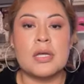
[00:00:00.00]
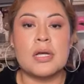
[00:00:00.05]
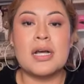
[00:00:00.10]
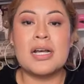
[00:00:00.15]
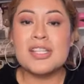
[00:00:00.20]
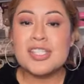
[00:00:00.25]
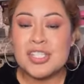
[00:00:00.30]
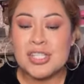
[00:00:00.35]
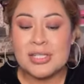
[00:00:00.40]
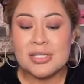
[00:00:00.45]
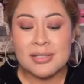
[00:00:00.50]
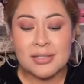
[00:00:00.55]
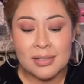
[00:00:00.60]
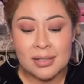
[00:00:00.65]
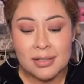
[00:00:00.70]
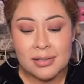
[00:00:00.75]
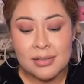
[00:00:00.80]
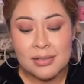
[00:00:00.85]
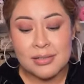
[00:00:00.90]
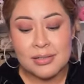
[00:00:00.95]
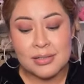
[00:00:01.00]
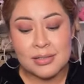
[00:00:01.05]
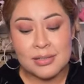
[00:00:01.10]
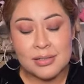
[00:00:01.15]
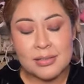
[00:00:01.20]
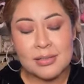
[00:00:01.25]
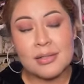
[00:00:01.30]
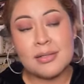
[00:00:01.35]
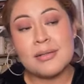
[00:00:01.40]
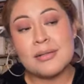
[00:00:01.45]
Ah, uh, she does. She
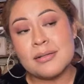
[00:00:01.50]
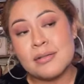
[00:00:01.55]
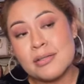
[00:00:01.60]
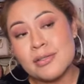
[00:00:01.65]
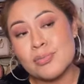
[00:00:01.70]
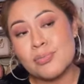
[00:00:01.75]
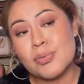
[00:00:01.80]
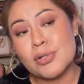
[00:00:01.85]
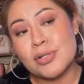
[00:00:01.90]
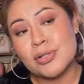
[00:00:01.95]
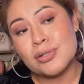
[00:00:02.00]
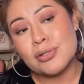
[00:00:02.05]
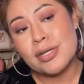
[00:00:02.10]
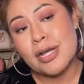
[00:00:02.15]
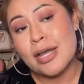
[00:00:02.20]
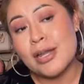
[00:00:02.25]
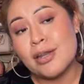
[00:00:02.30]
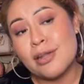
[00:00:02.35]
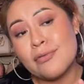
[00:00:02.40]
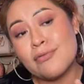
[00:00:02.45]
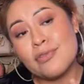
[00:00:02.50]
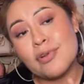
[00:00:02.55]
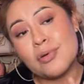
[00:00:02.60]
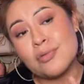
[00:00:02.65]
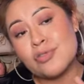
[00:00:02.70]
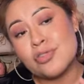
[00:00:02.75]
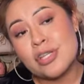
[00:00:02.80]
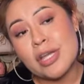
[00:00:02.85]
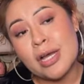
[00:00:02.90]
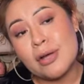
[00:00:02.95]
does. But I love
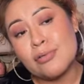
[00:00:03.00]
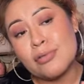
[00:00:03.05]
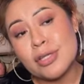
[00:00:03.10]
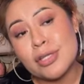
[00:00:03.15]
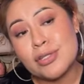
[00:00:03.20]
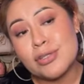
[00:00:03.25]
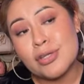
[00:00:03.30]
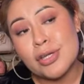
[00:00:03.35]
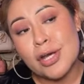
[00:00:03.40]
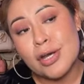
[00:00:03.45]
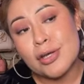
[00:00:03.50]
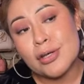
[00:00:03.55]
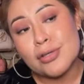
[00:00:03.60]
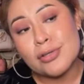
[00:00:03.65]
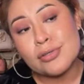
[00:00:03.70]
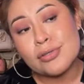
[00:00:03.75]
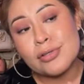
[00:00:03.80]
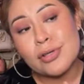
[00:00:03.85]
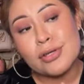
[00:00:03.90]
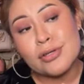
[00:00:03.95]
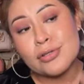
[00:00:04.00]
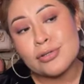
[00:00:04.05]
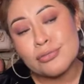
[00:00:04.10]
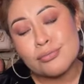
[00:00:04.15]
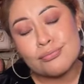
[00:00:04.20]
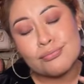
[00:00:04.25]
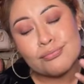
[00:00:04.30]
Coach Outlet, you guys. Like,